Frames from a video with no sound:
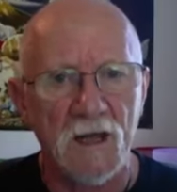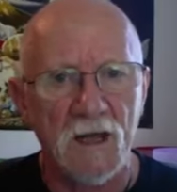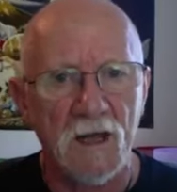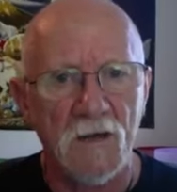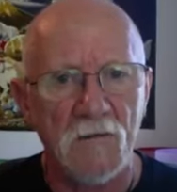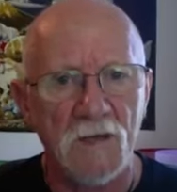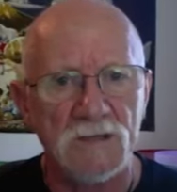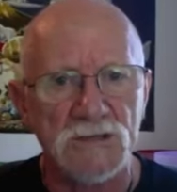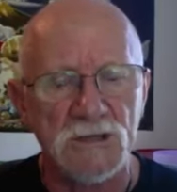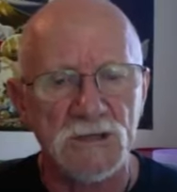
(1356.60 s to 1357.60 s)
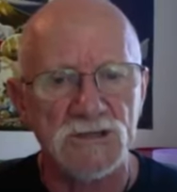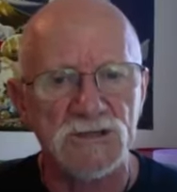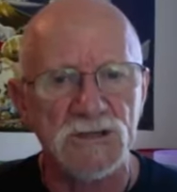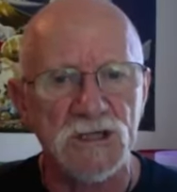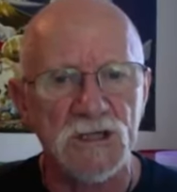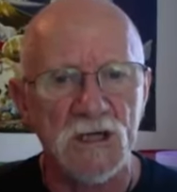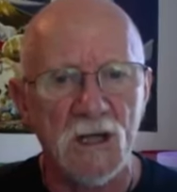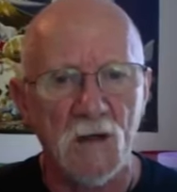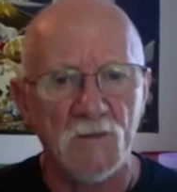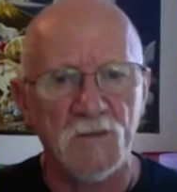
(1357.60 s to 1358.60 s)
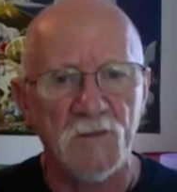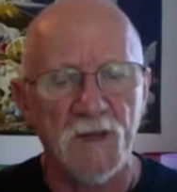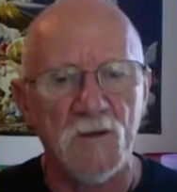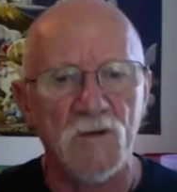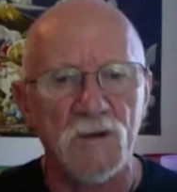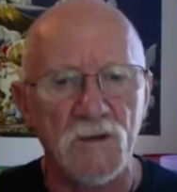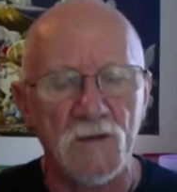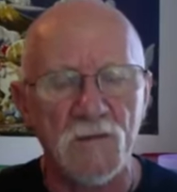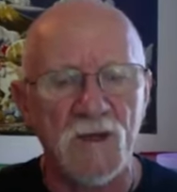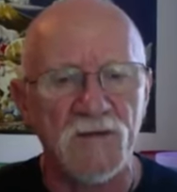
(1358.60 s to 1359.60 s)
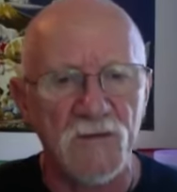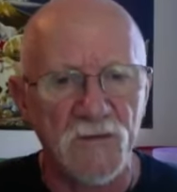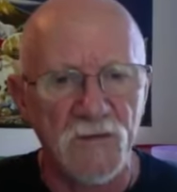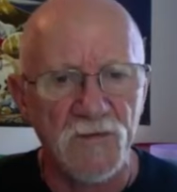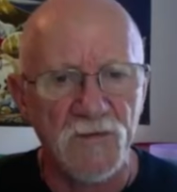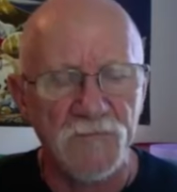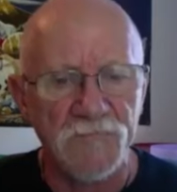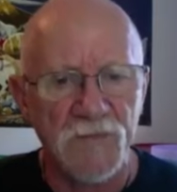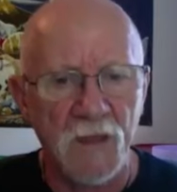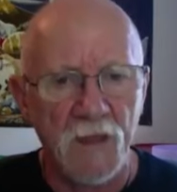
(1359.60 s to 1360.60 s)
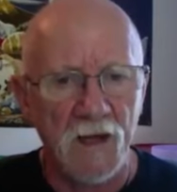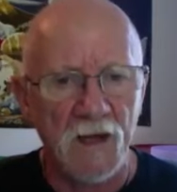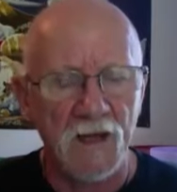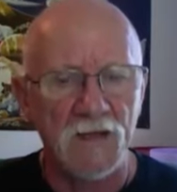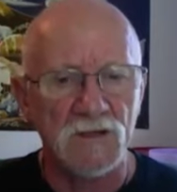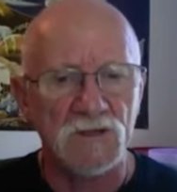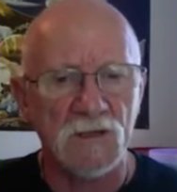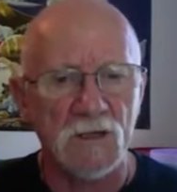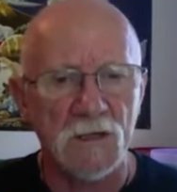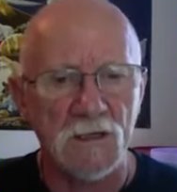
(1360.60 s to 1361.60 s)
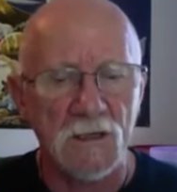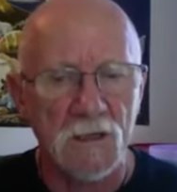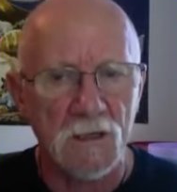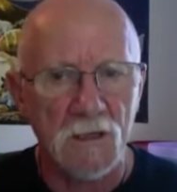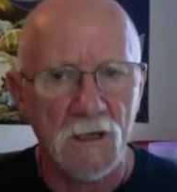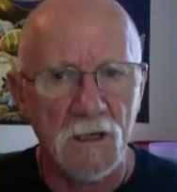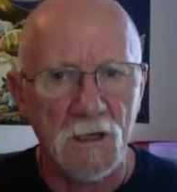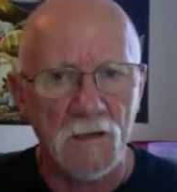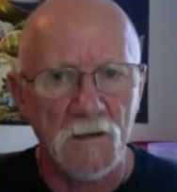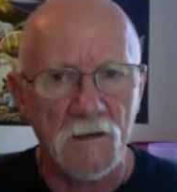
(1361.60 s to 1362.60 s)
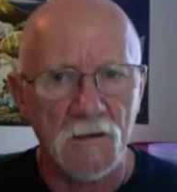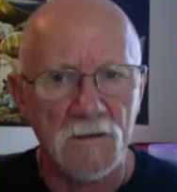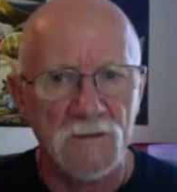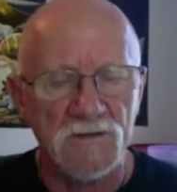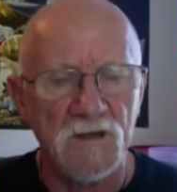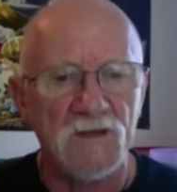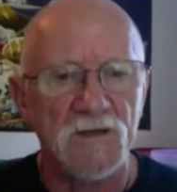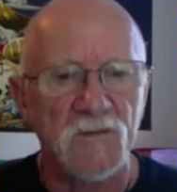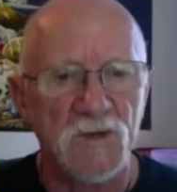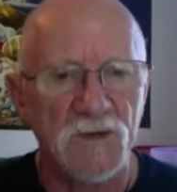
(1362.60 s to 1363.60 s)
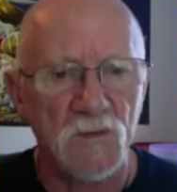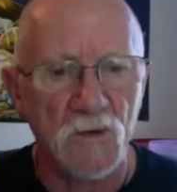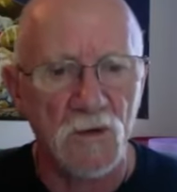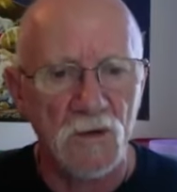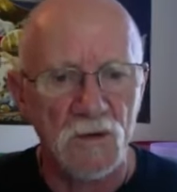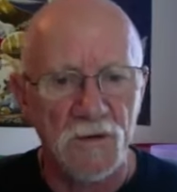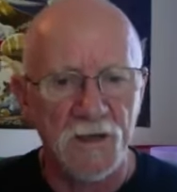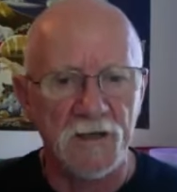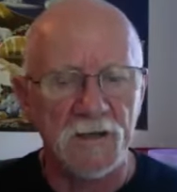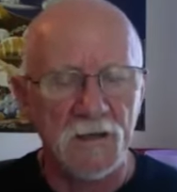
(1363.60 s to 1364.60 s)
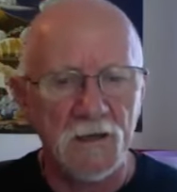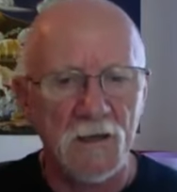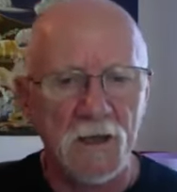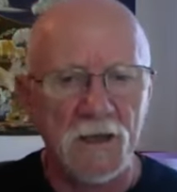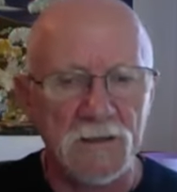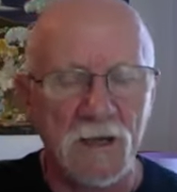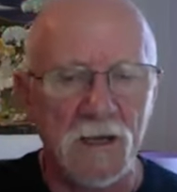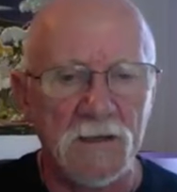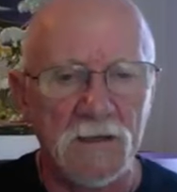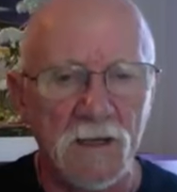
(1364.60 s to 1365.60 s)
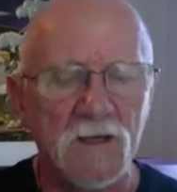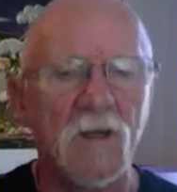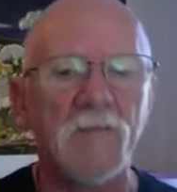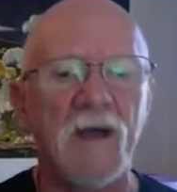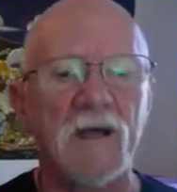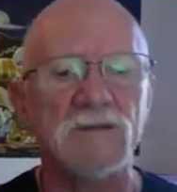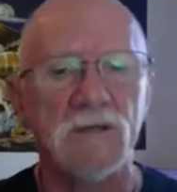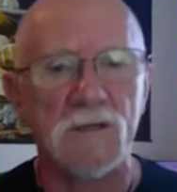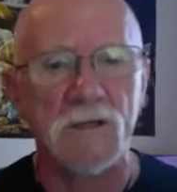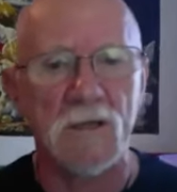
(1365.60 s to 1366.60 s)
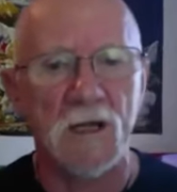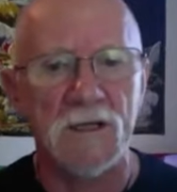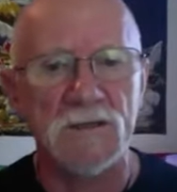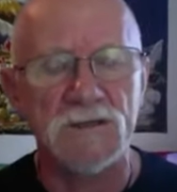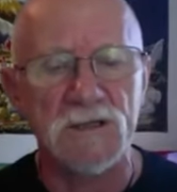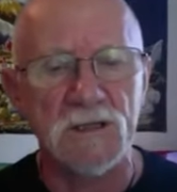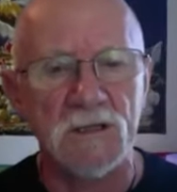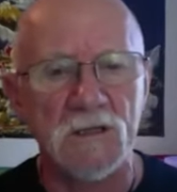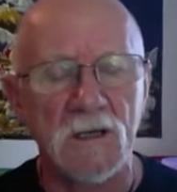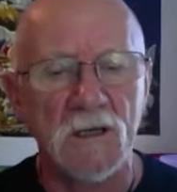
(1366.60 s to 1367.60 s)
how much she helped me with her messages, and I in turn shared them with the world, that and it got back to her, and she